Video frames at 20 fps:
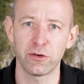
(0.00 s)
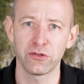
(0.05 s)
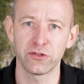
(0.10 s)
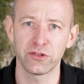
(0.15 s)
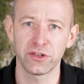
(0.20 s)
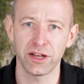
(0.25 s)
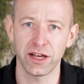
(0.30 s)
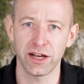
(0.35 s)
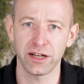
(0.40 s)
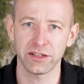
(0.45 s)

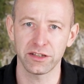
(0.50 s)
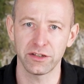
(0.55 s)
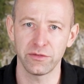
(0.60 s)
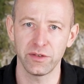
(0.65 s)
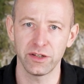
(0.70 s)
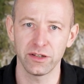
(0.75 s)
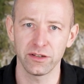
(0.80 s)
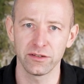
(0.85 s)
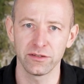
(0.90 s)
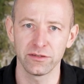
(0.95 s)
So that these
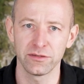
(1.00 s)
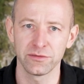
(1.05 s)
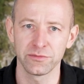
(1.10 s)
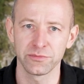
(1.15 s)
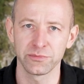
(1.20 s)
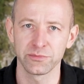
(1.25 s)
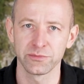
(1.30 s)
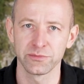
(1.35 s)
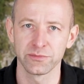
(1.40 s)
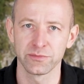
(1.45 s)
functions
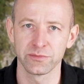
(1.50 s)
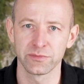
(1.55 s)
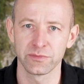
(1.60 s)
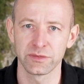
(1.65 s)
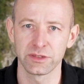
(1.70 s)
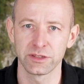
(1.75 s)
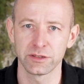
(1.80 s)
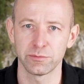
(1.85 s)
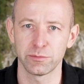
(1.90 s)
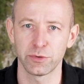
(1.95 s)
can be
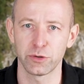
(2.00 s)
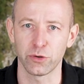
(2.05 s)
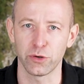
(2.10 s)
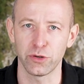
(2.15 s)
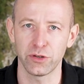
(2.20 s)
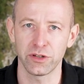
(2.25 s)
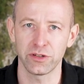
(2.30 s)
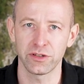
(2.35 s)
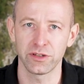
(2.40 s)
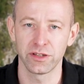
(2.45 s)
integrated into
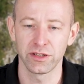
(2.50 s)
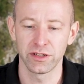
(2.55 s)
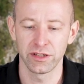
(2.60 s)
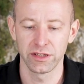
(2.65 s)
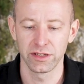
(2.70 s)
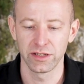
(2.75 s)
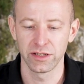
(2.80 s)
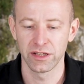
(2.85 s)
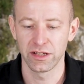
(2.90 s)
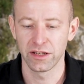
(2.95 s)
the mouse,
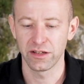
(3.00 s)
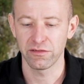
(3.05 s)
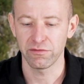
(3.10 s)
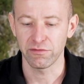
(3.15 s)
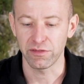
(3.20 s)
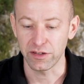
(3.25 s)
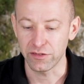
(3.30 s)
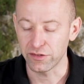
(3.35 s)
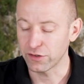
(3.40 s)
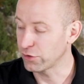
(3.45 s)
the
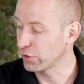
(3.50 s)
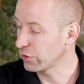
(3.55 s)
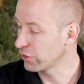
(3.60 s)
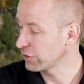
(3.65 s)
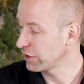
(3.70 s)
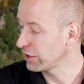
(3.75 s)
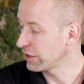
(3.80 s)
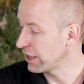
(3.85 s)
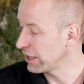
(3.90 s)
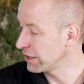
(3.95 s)
master
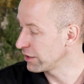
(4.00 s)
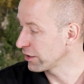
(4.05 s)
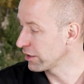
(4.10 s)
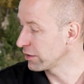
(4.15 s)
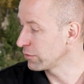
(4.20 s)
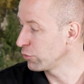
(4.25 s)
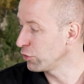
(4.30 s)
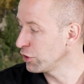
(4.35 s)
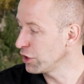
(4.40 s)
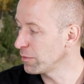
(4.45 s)
function in the
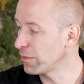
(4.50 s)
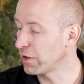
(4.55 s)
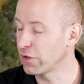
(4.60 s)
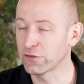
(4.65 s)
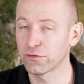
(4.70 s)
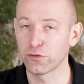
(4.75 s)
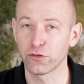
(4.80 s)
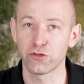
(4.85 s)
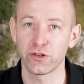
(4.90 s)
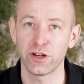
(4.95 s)
mouse has to
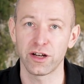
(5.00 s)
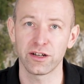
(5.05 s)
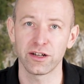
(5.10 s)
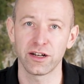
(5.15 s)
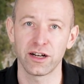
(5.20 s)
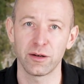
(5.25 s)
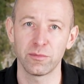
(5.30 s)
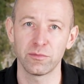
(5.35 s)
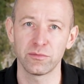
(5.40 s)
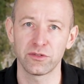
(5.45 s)
be
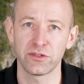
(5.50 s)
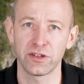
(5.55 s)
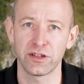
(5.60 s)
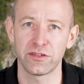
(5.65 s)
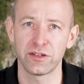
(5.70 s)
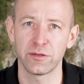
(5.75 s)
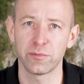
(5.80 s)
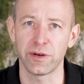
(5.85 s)
deactivated.